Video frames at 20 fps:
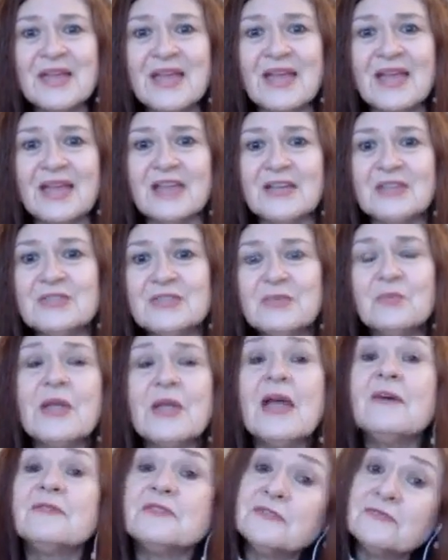And we
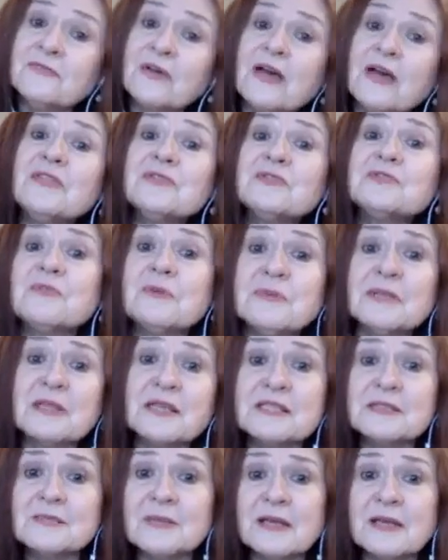have to find those
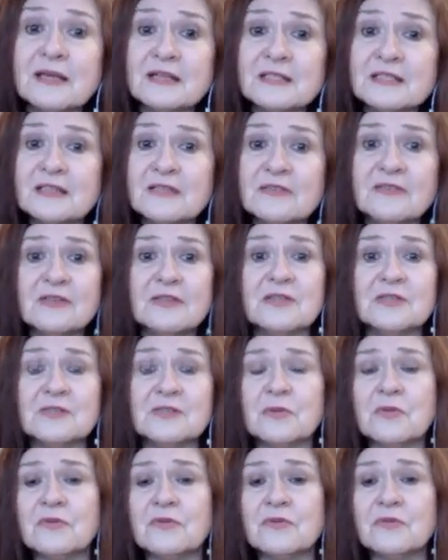replacement activities,
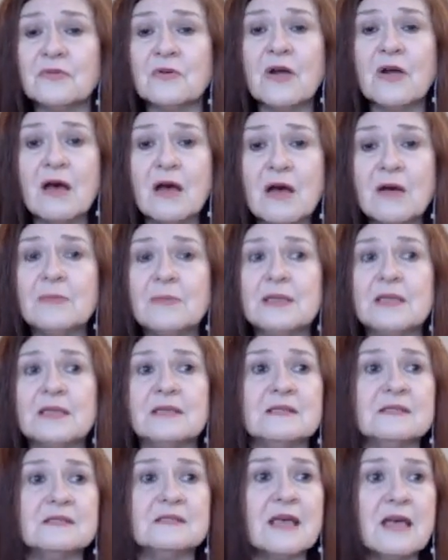whether they're hobbies,